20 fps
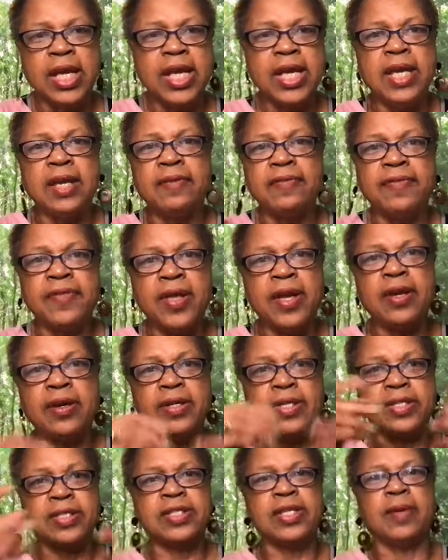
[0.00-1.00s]
if there
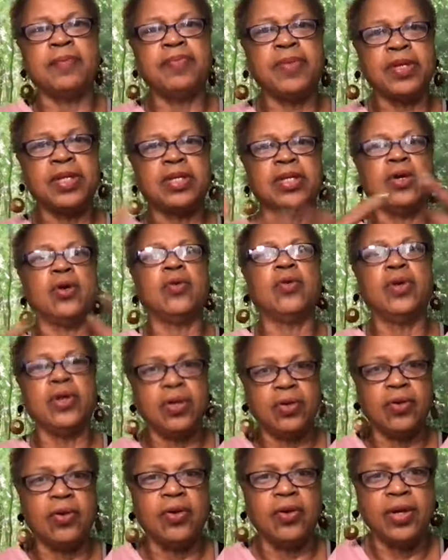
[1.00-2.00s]
is something
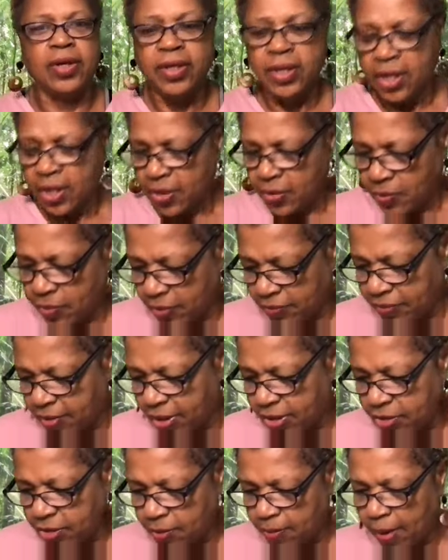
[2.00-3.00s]
going on
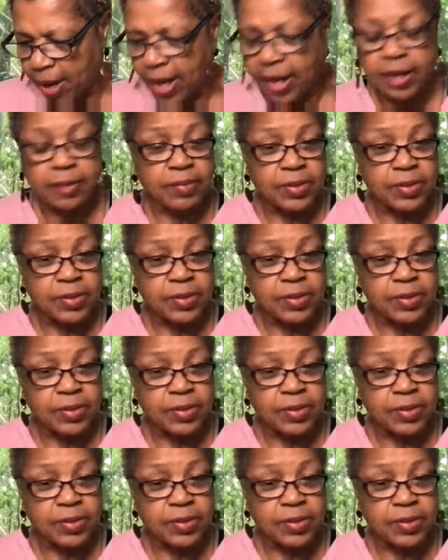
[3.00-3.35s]
within your body.